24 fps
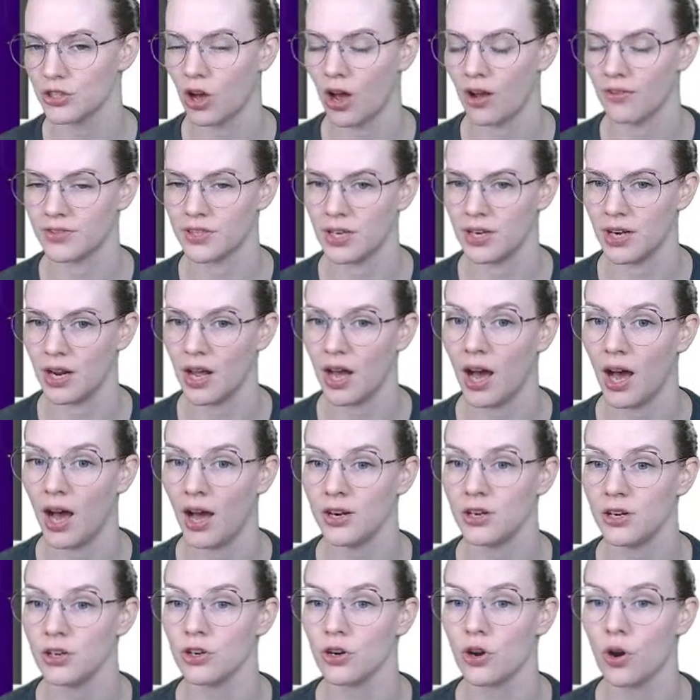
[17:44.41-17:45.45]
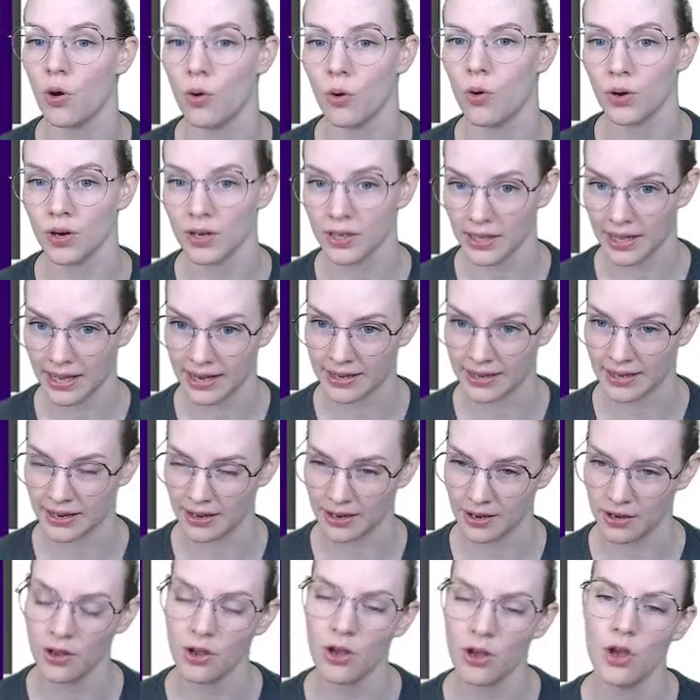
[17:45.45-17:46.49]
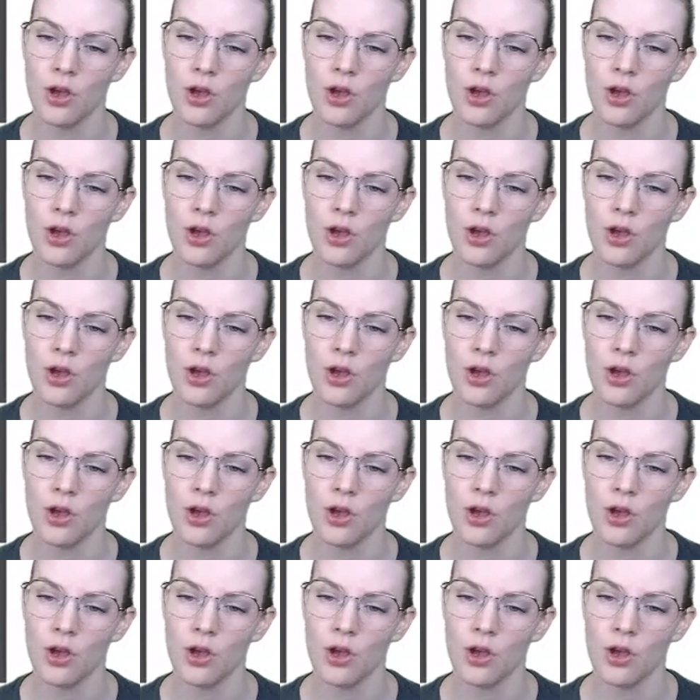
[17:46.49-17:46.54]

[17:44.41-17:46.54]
often uncorrelated